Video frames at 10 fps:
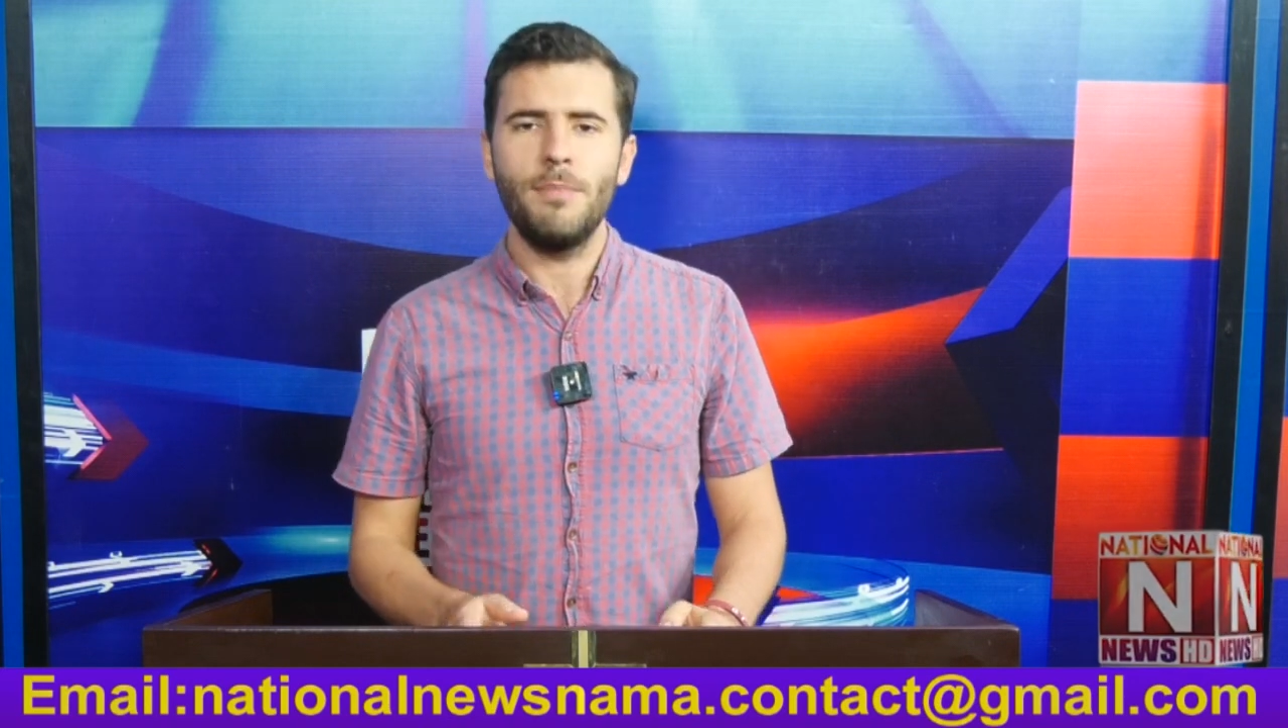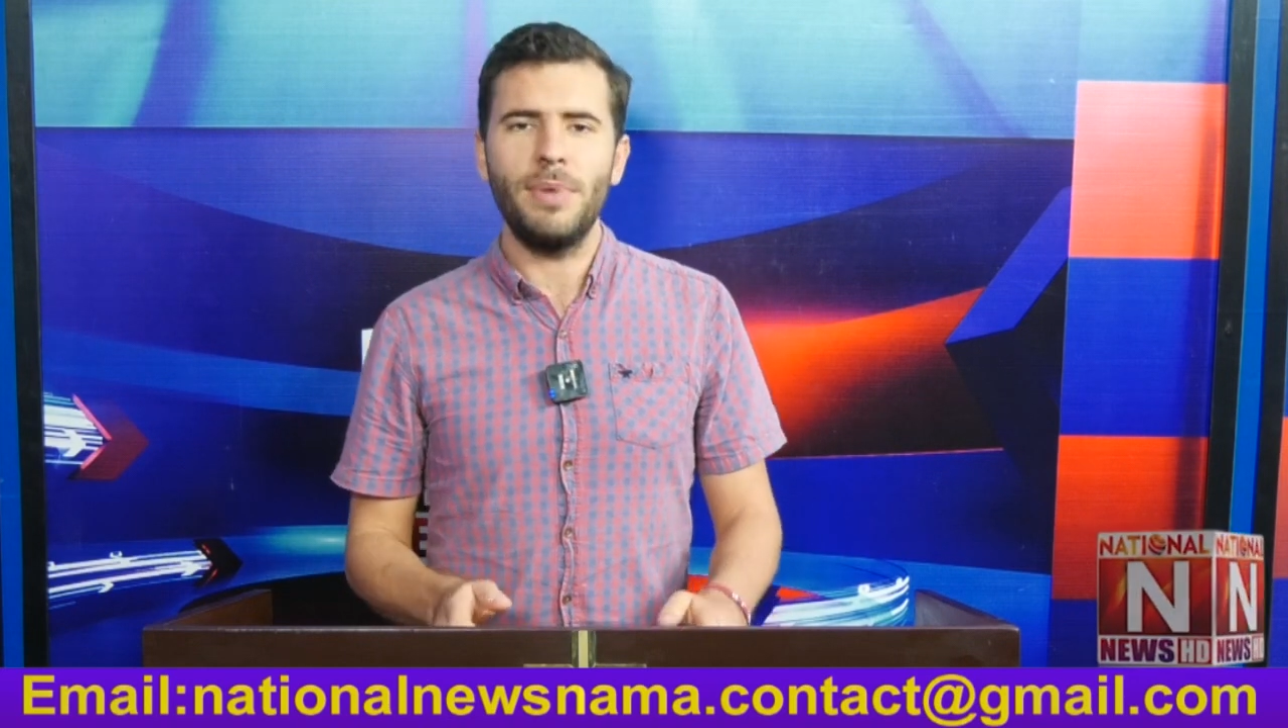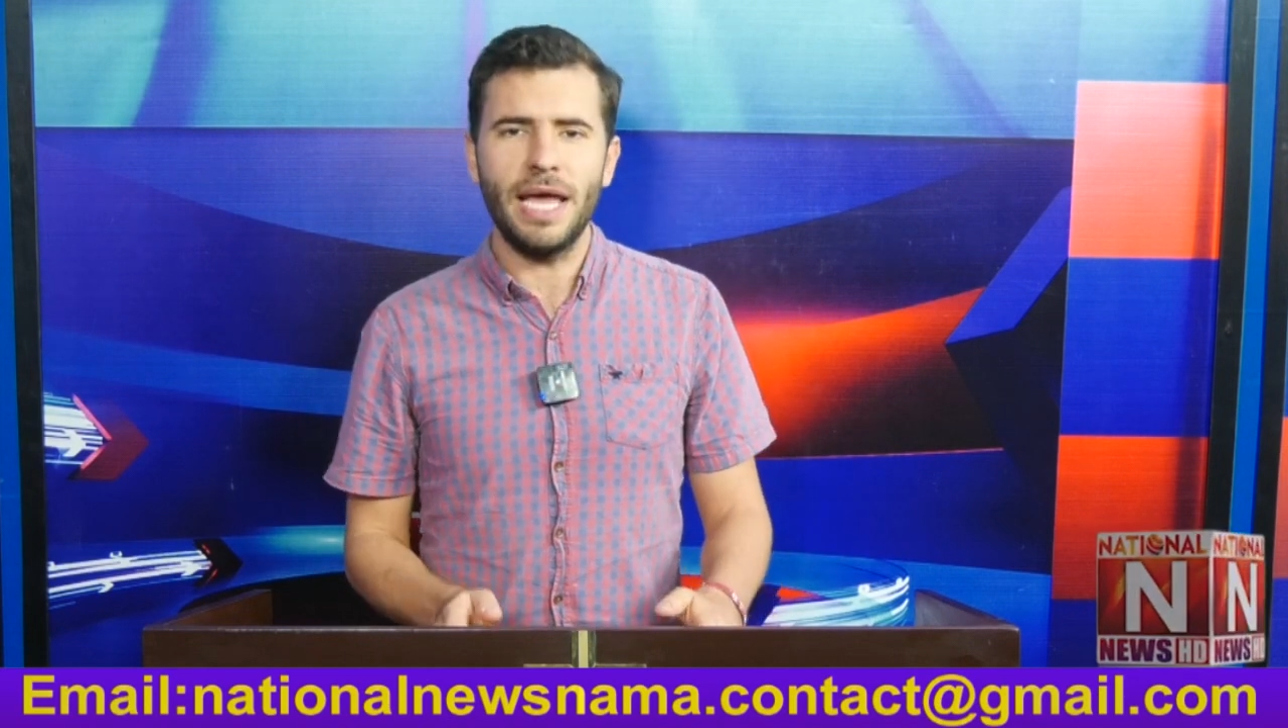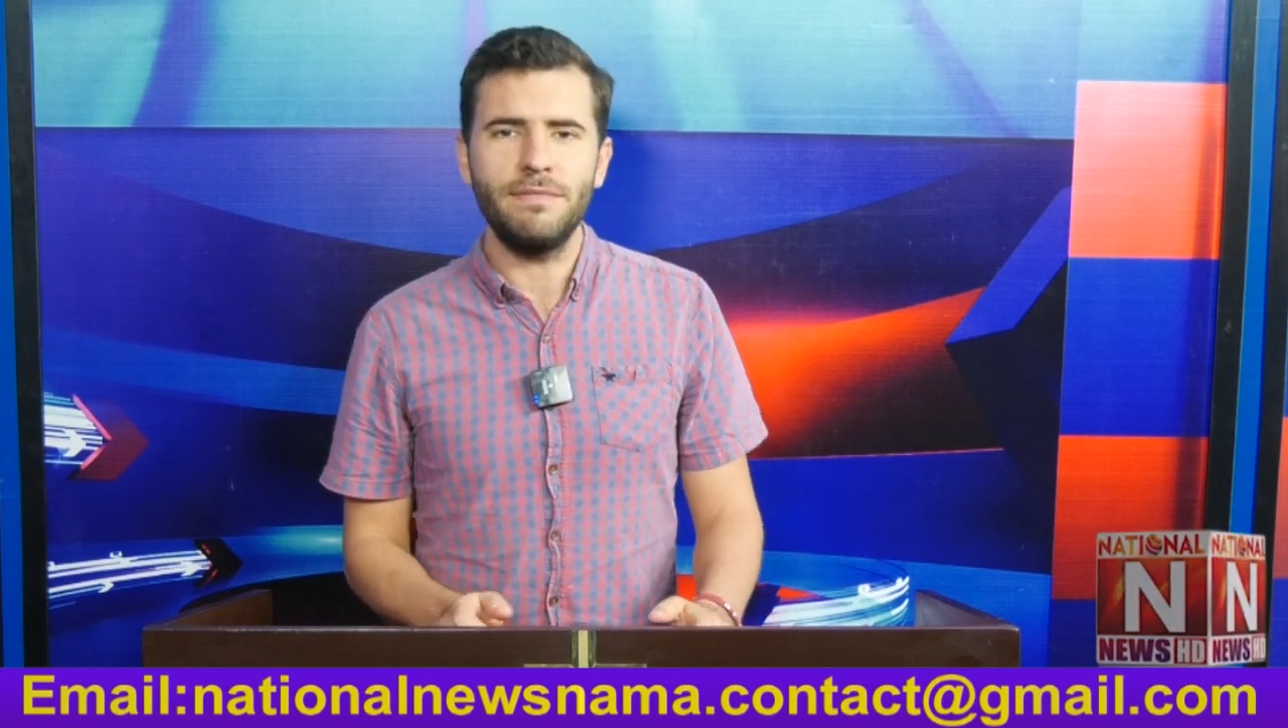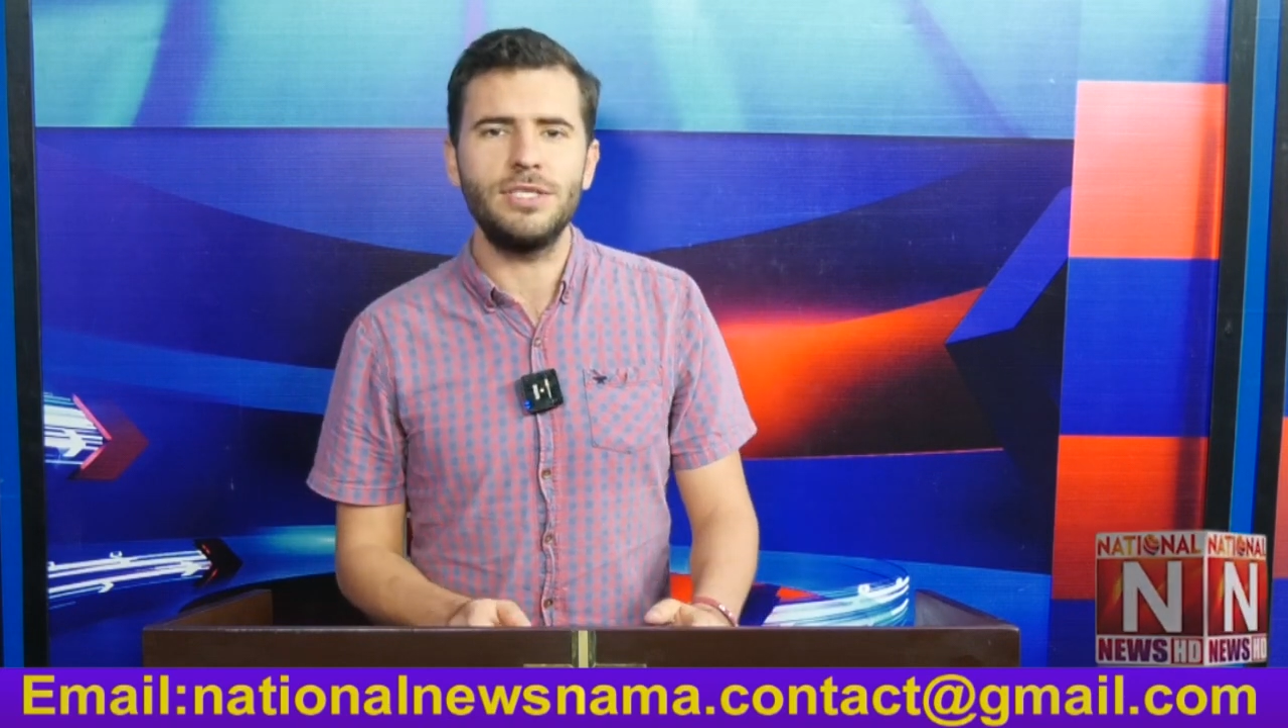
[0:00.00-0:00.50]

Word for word: but have